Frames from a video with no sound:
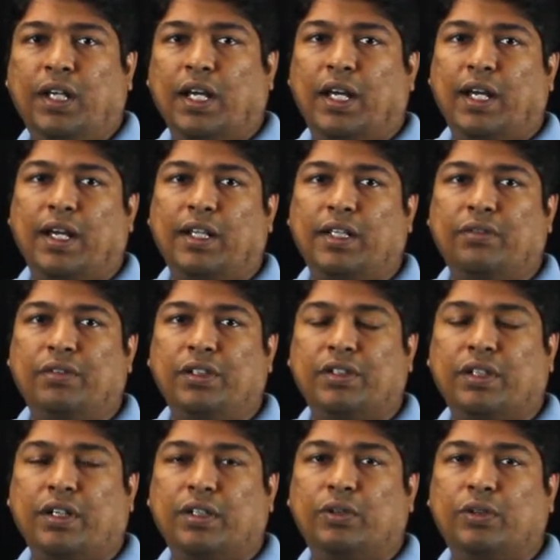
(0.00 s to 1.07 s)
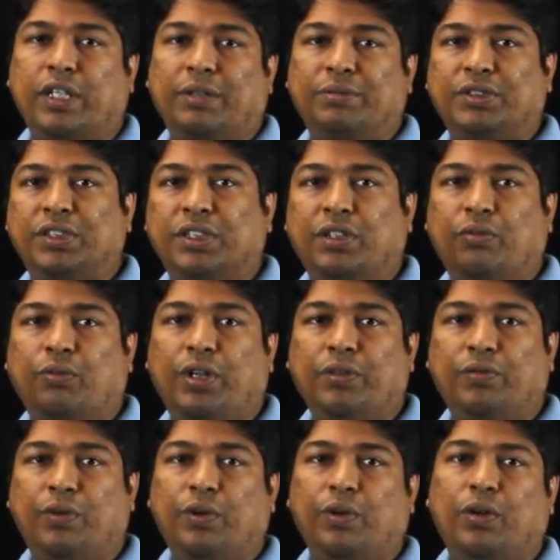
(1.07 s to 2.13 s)
and we'll try to capture one
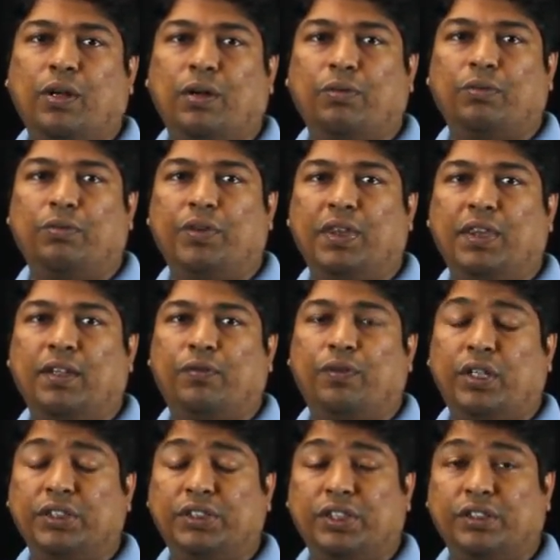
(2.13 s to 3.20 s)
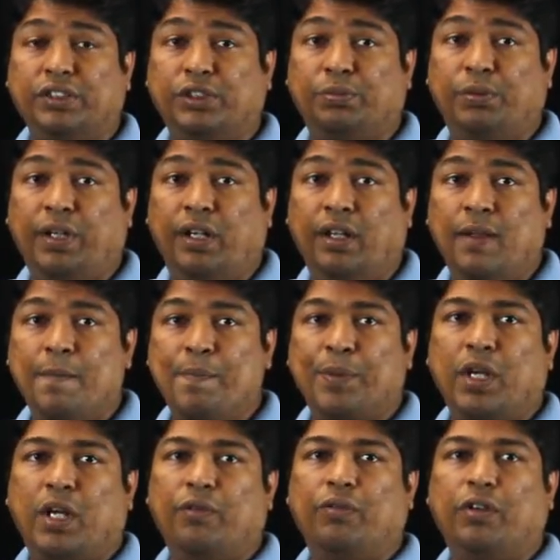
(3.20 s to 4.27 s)
photograph with the fast shutter speed
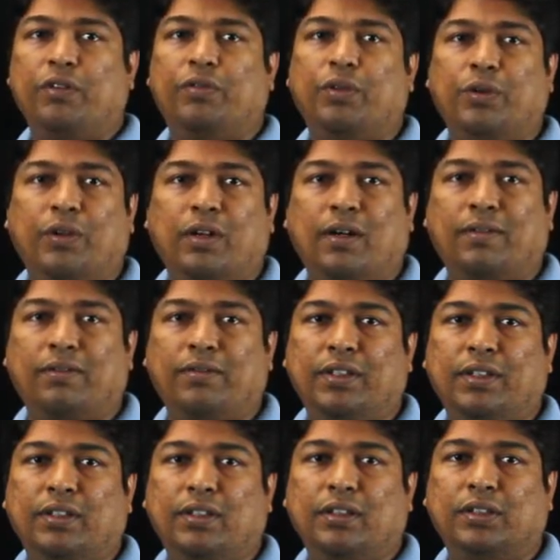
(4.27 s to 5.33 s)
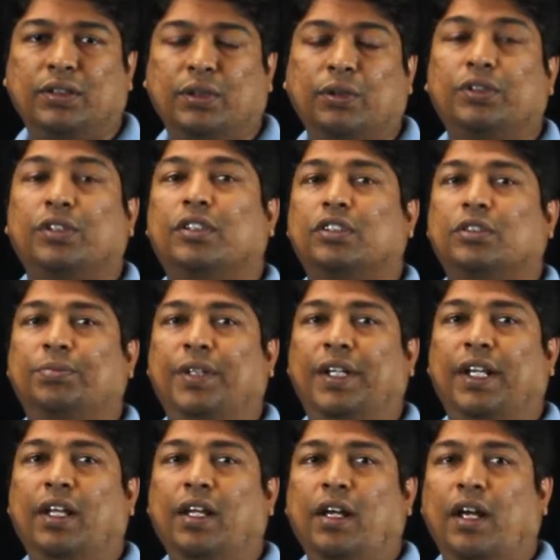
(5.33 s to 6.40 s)
and one photograph with the slow shutter
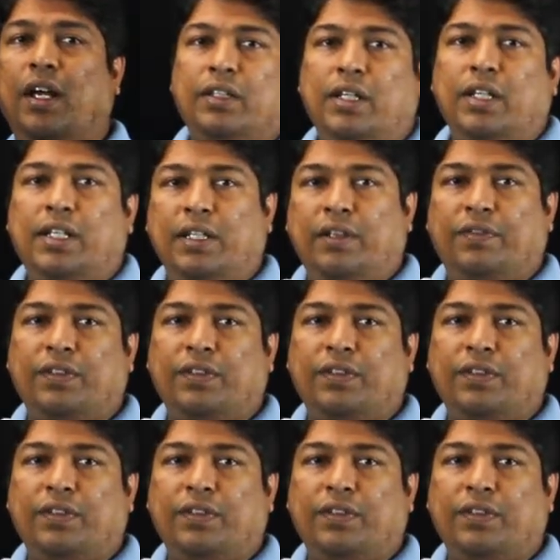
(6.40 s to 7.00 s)
speed. Here in the